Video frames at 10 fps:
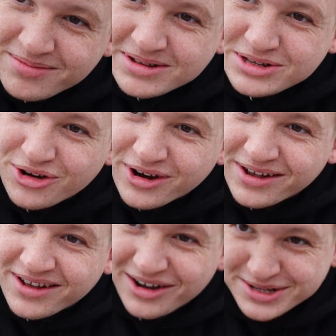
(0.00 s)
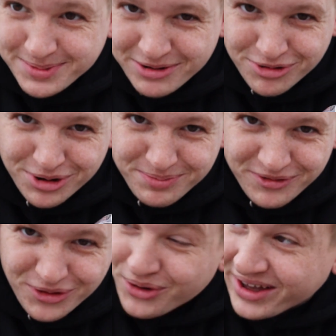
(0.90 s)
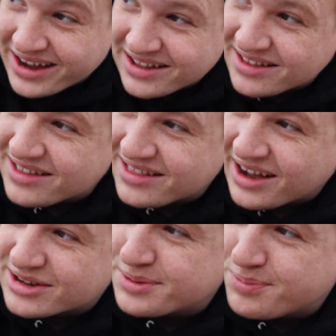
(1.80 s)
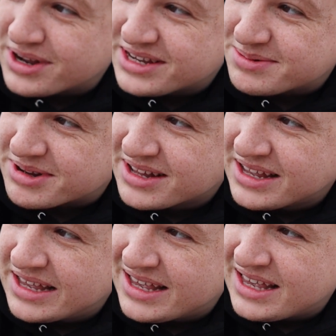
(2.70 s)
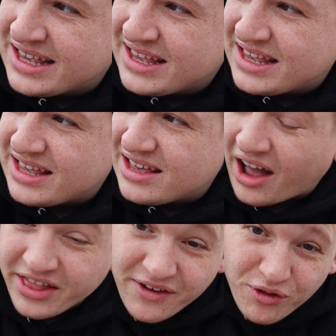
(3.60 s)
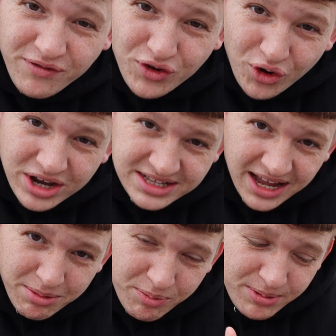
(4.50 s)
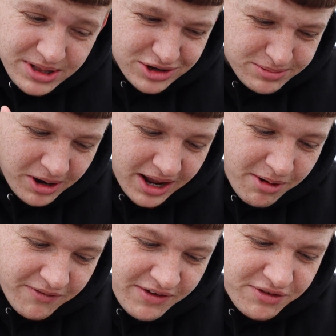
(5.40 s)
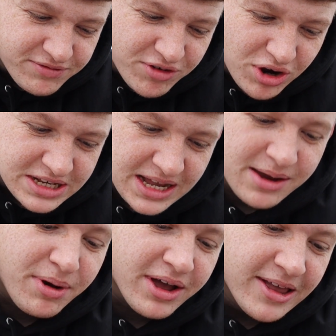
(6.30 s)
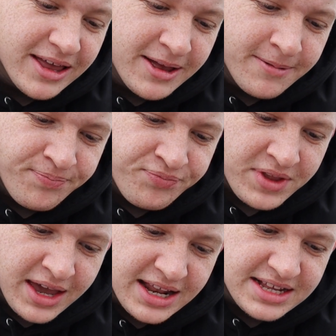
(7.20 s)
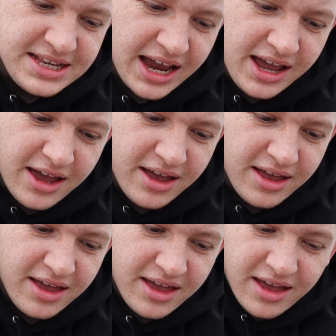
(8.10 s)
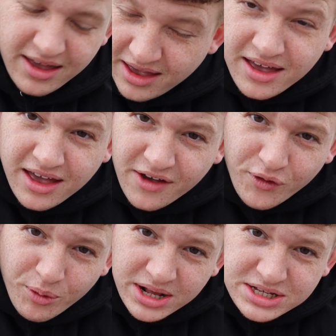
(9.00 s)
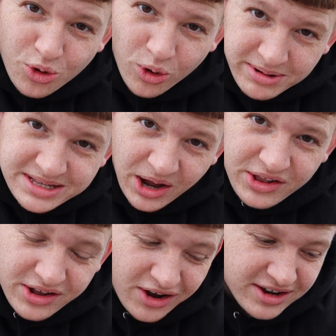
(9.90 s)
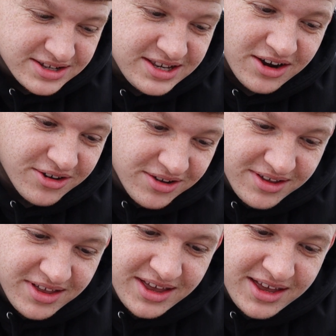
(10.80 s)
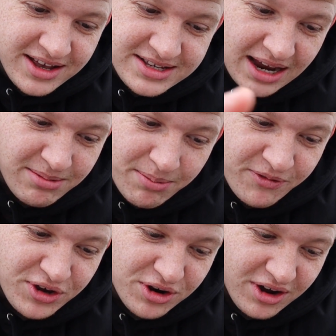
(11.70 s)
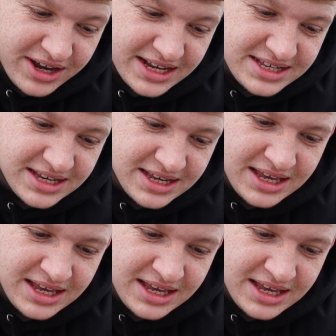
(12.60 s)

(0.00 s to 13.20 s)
Sorry, I was a bit rude before that. That was the policeman. I never even got his name. He probably knows my name. I've never even got his name, but he did say if I wanted to call him, it's 999. So, same number for you lot, I guess.